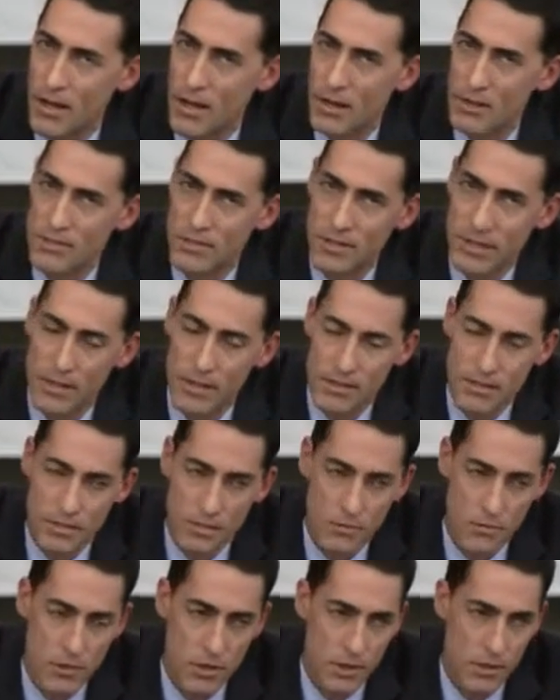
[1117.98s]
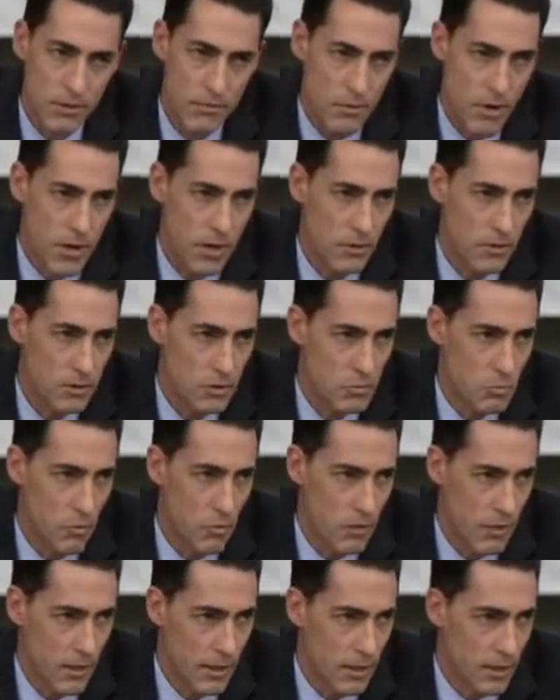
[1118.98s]
I'll say this. I was on the radio this
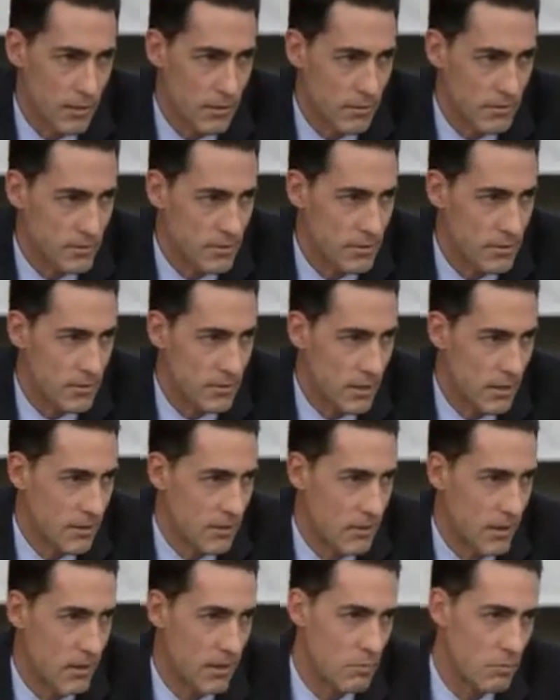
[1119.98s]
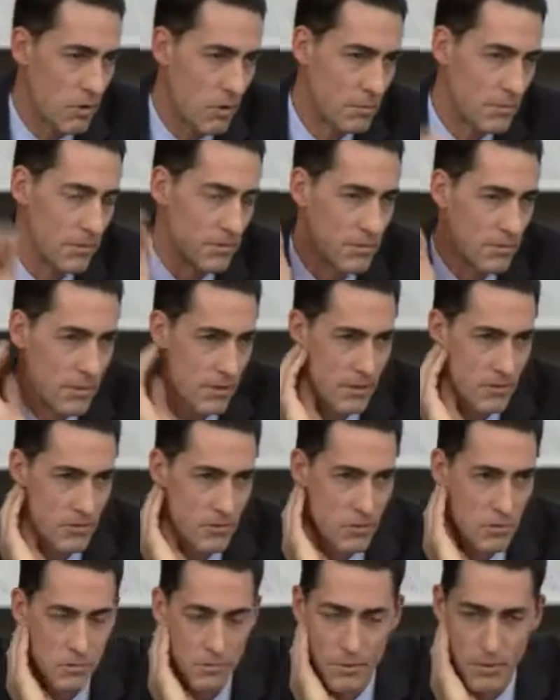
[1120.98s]
morning, and I'll set it there. i probably get a
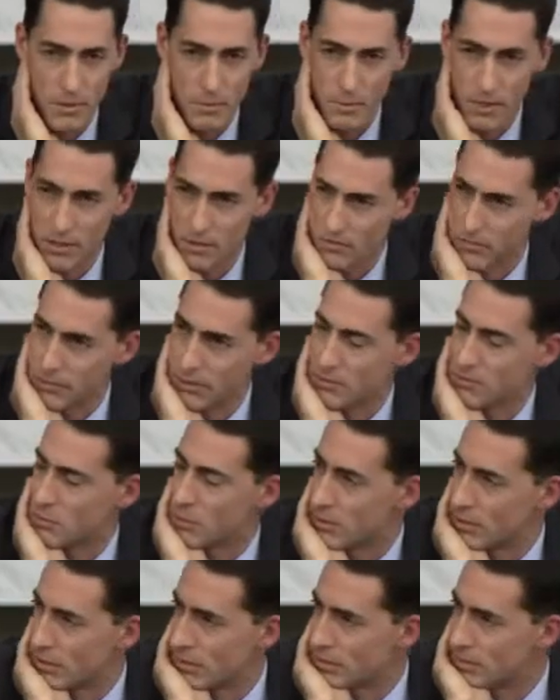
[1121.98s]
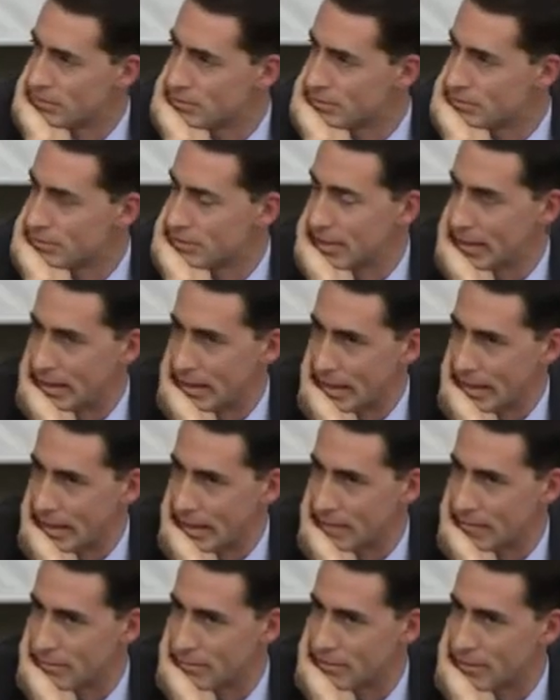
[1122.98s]
few emails for this one. I'll say it
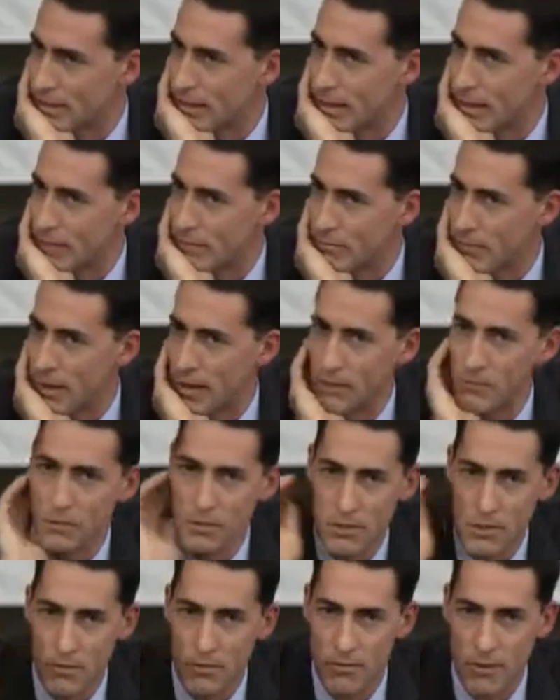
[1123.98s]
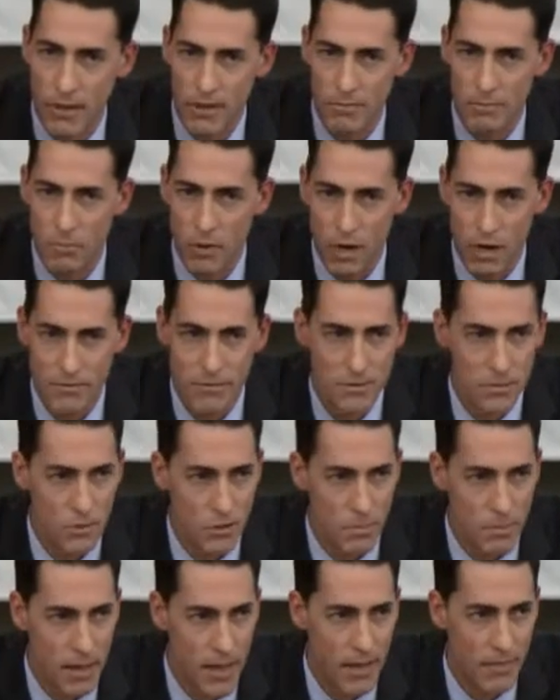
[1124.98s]
again. Um, I really don't think profits
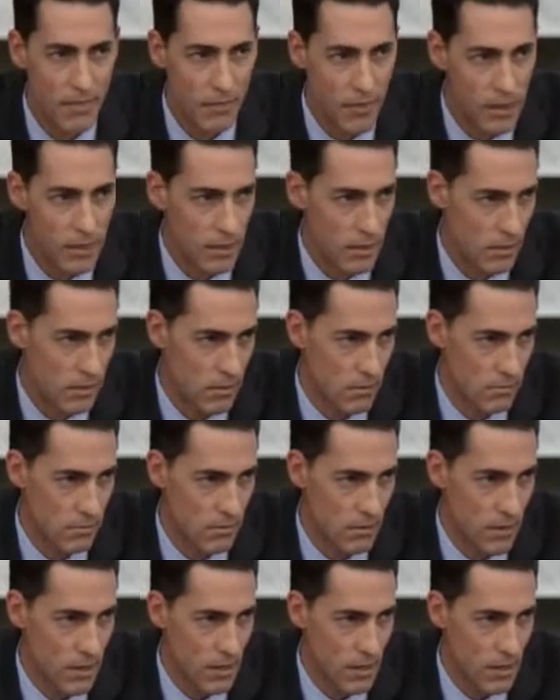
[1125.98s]
are a bad thing here.